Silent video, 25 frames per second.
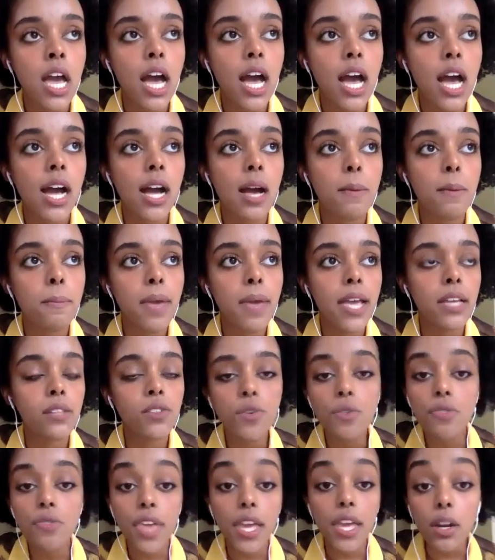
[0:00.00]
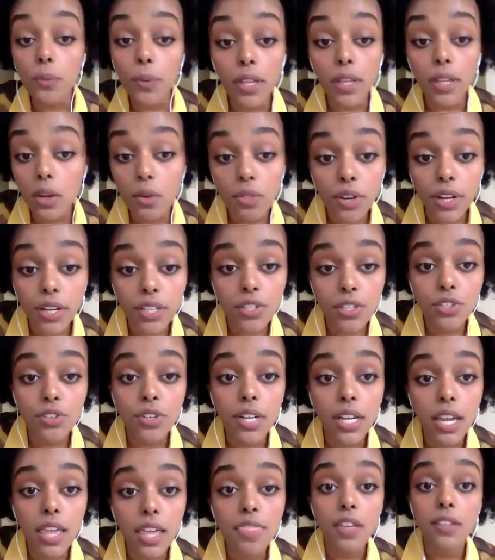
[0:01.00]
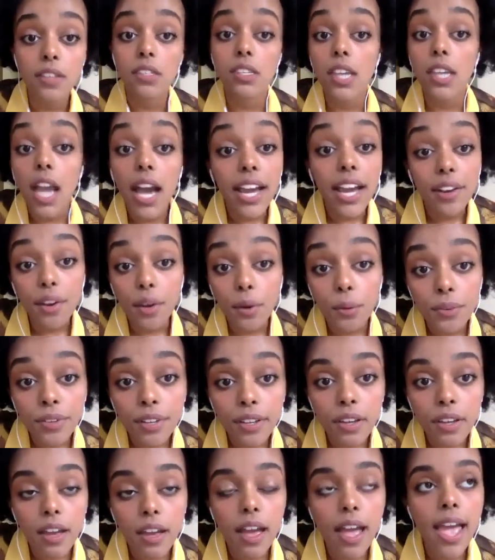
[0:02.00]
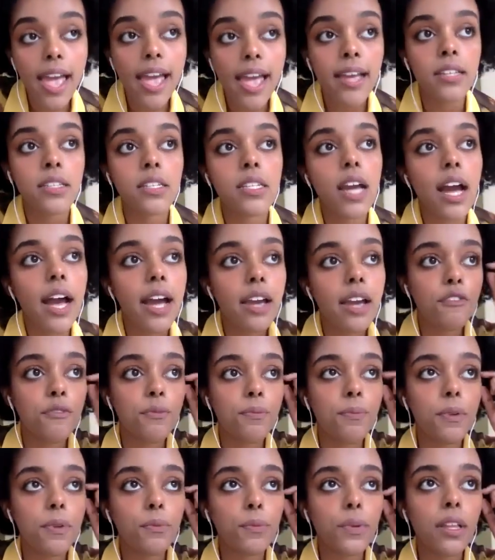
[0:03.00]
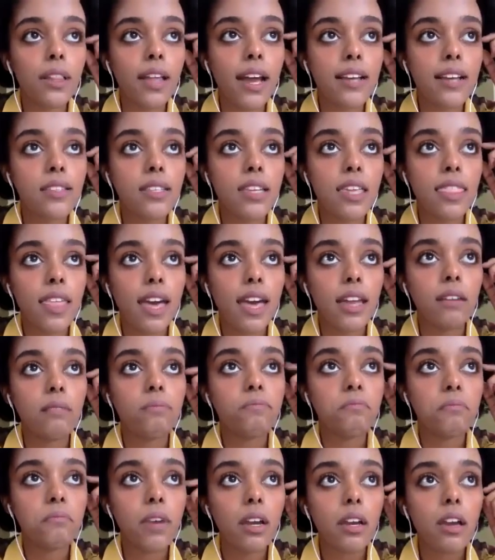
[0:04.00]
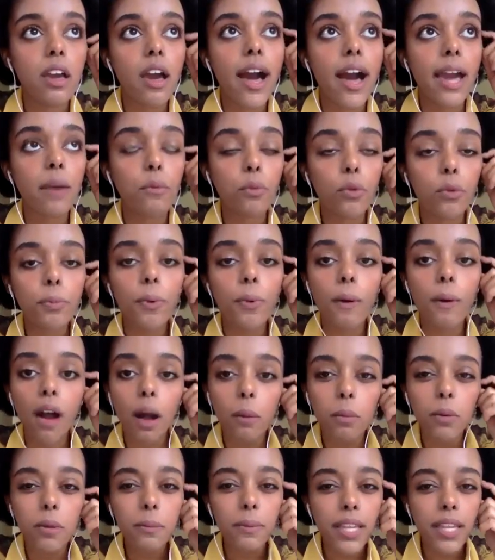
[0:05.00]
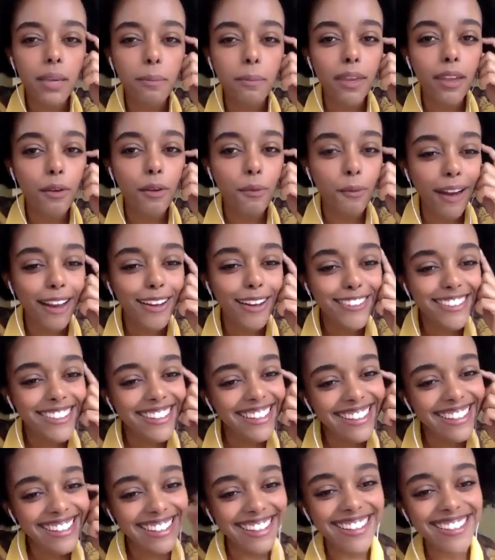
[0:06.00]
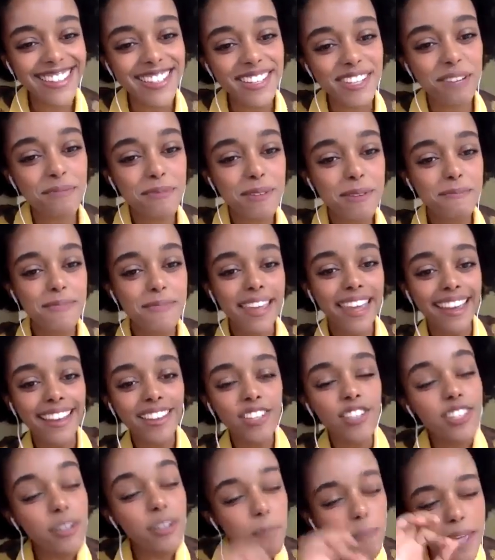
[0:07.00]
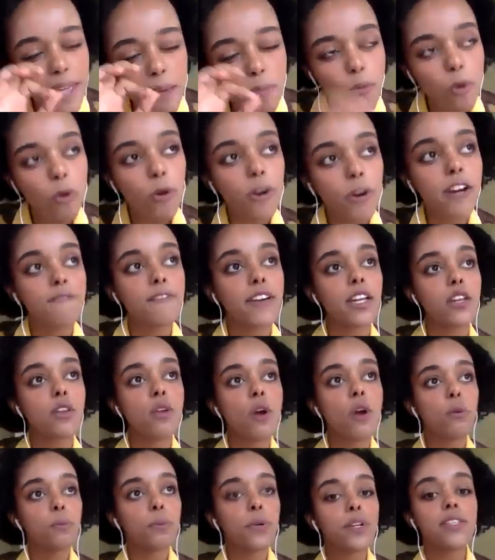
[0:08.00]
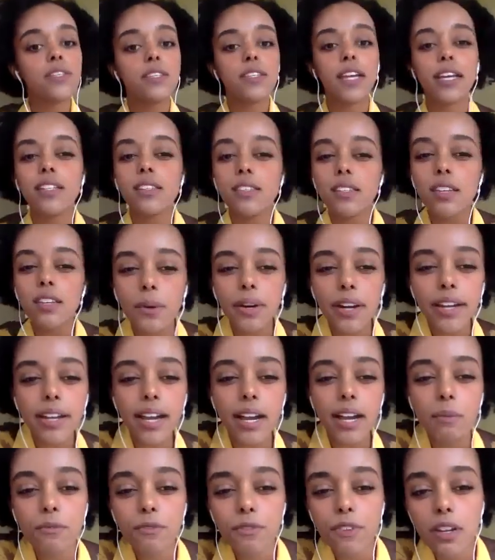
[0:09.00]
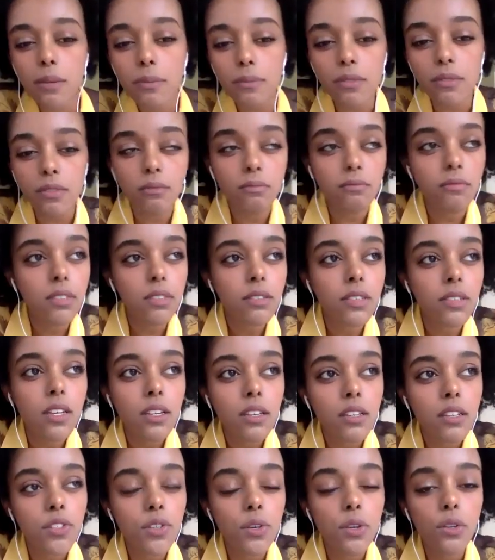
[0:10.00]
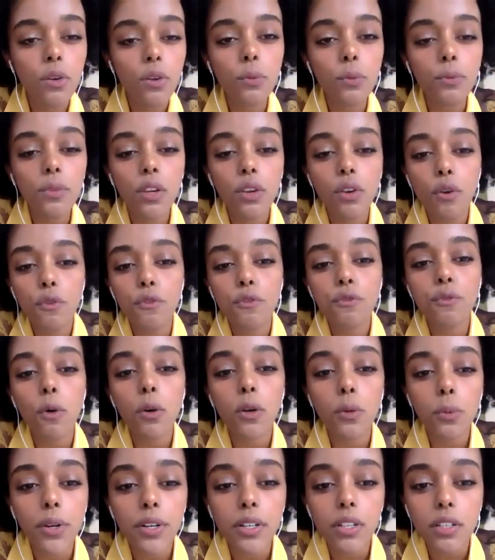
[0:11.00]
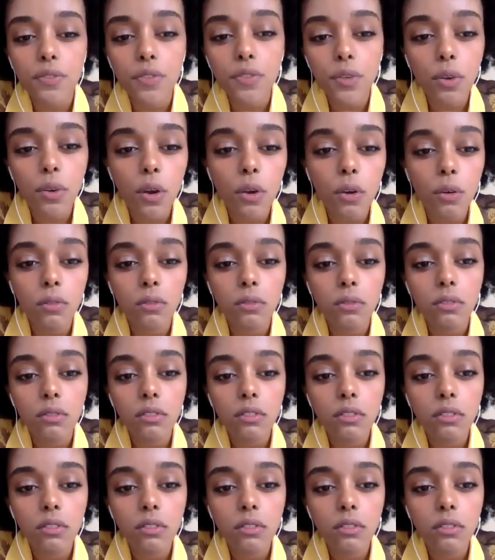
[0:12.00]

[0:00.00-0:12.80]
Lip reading: And so they don't really know their history, and thusly I don't. And I've been realizing that I will probably be grounded as a human being just a bit more if I know precisely where I come from, because you can only go forward if you know